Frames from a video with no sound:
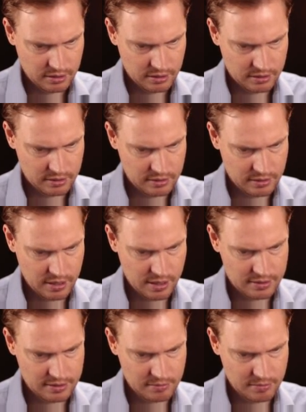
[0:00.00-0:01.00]

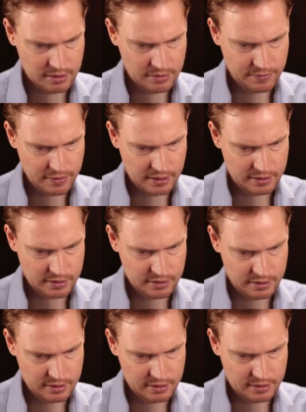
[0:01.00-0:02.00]
Designs and
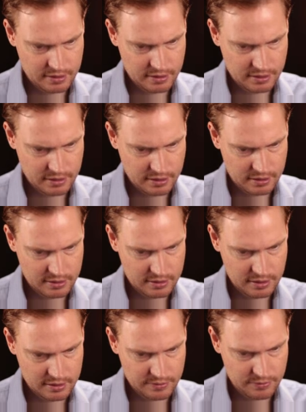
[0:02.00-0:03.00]
manufactures
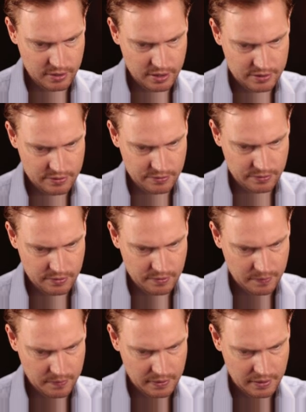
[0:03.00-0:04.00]
extensive range of
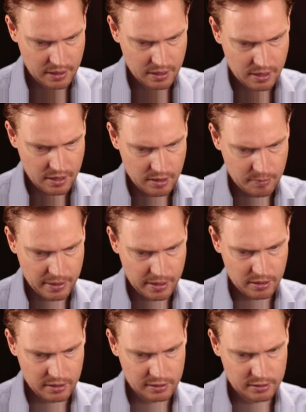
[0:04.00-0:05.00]

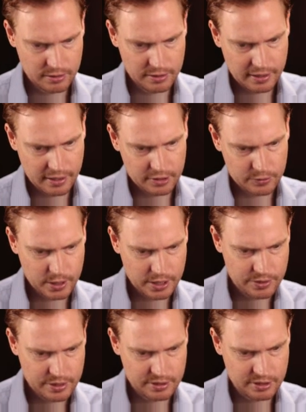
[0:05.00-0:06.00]
apparel, including outwear,
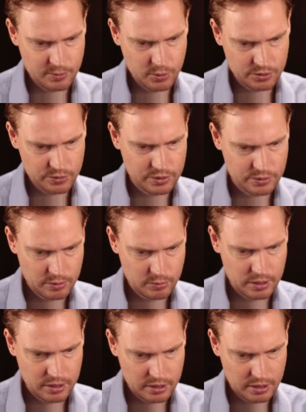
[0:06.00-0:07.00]
dresses, sportswear,
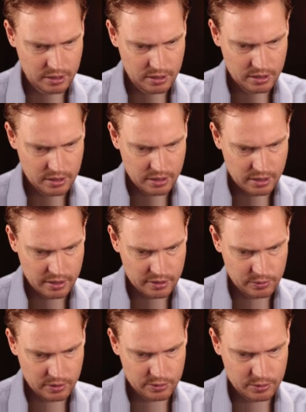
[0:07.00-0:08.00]
swimwear,
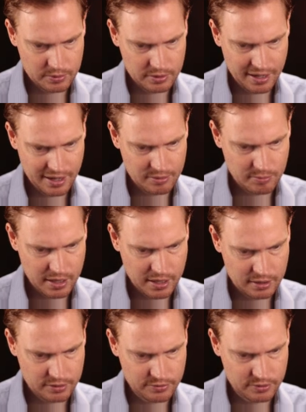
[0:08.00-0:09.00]
as well as women's
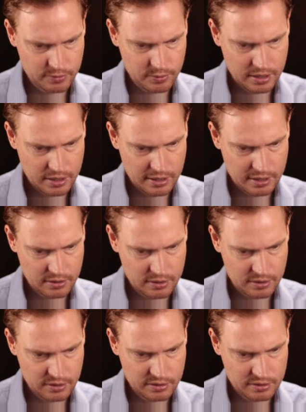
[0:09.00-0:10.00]
handbags, footwear, leather
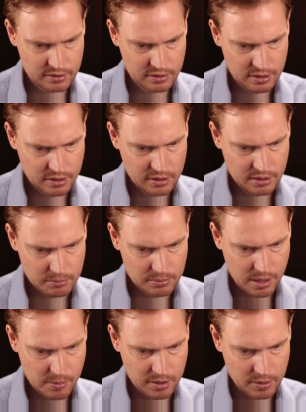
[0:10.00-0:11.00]
goods,
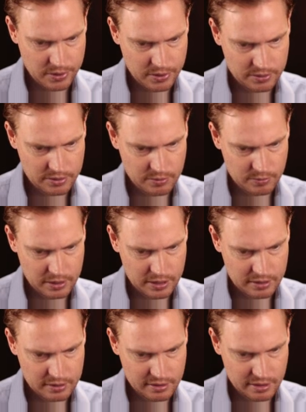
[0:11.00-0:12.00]
blah blah.
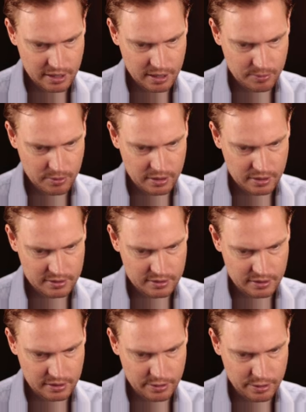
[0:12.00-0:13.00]
We sell our
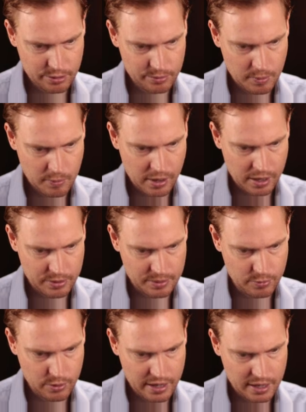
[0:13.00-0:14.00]
products under our own proprietary
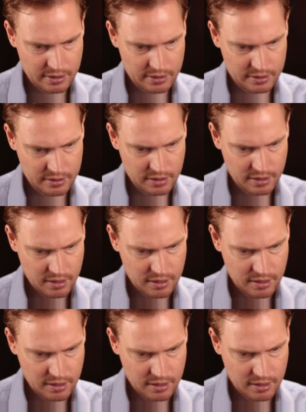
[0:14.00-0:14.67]
brands,